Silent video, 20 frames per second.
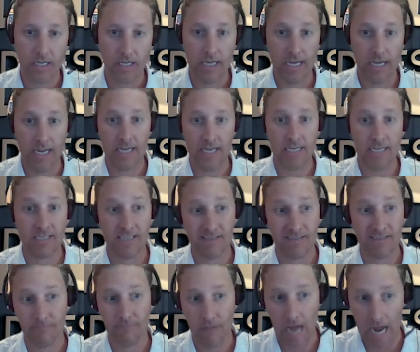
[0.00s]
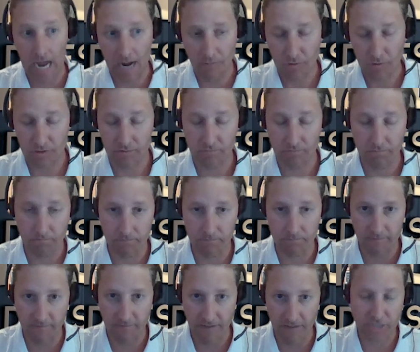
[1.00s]
And I would
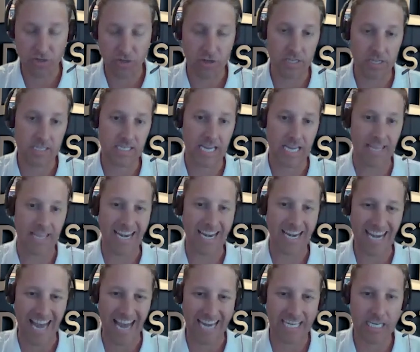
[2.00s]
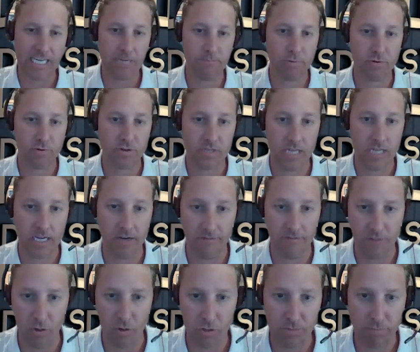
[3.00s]
venture to say that 90% of
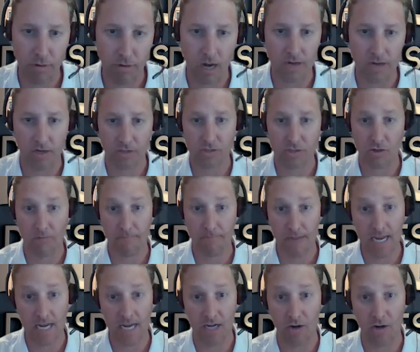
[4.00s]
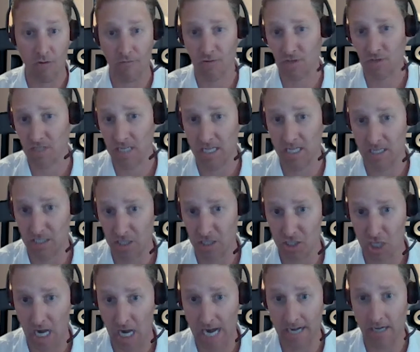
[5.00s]
those products are made overseas in
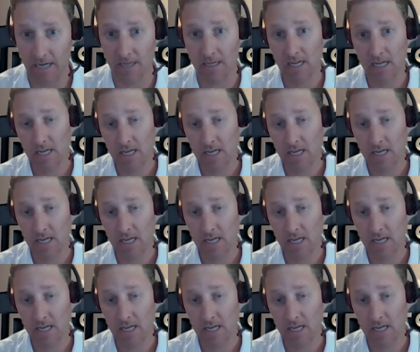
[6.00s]
China